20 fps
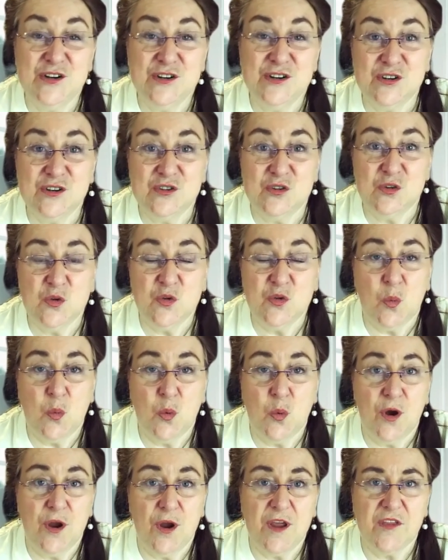to do the
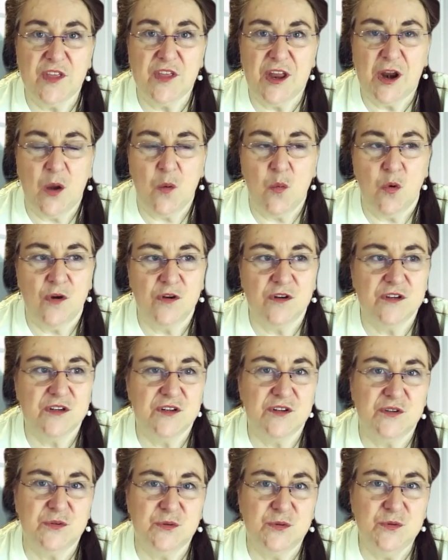work that I want to
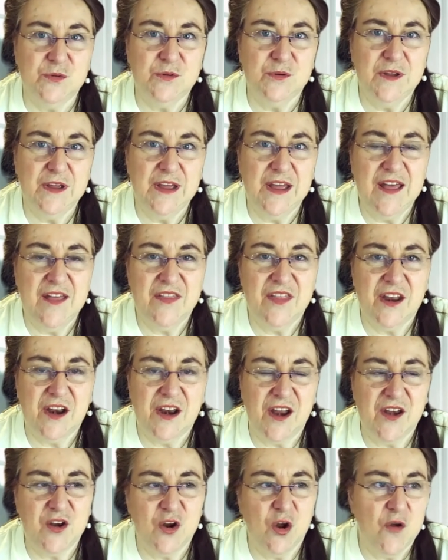do, that
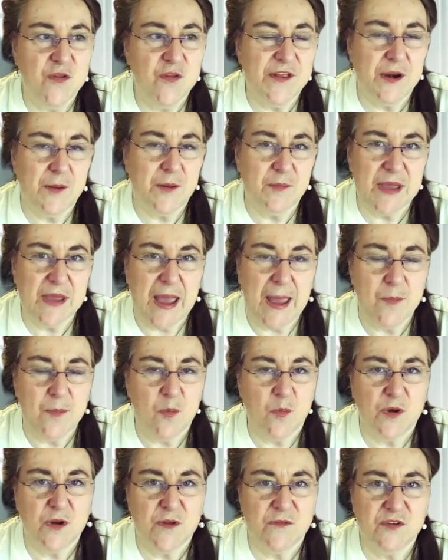I know that I'm
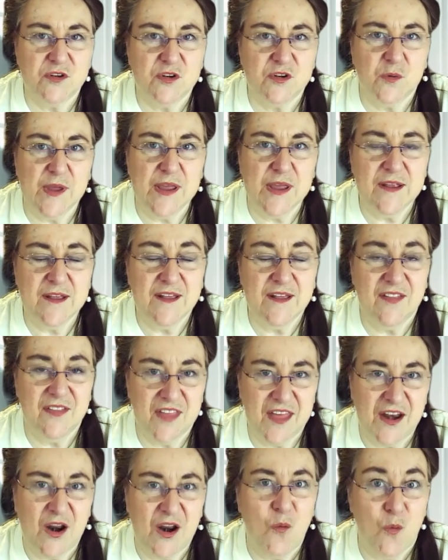capable of doing,
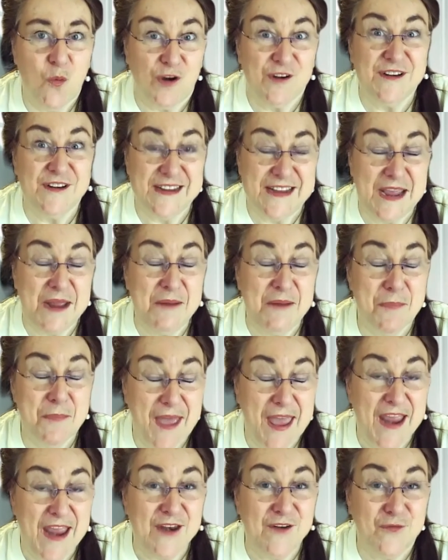that I want to get
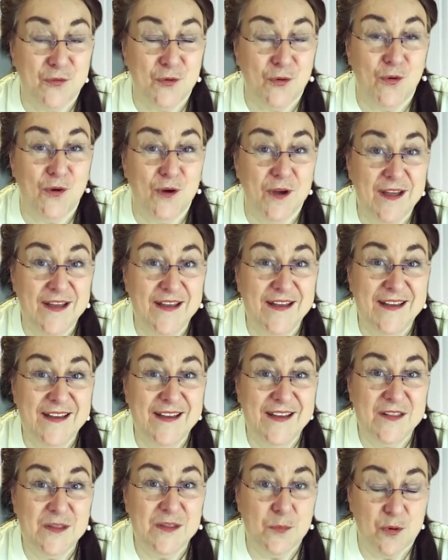paid for,
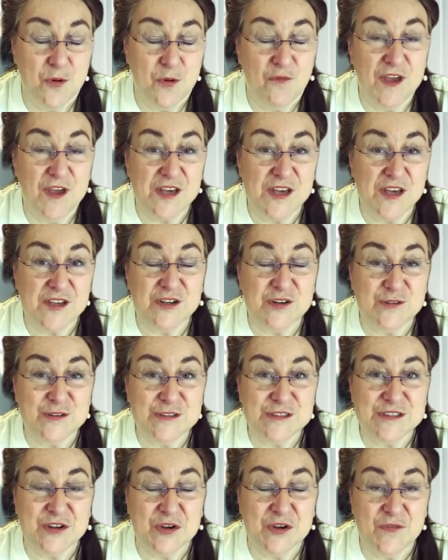the professional
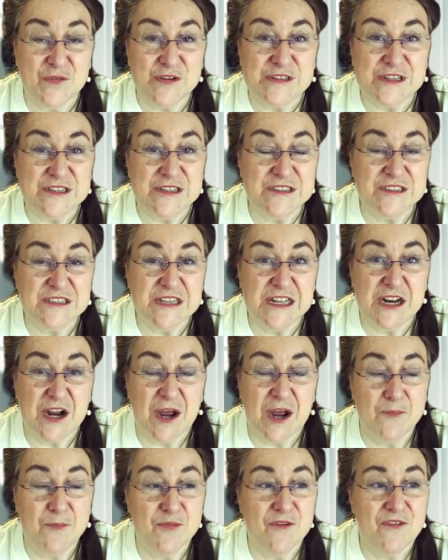services that
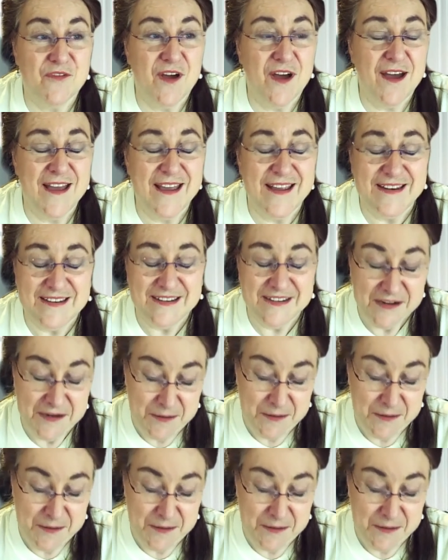I provide.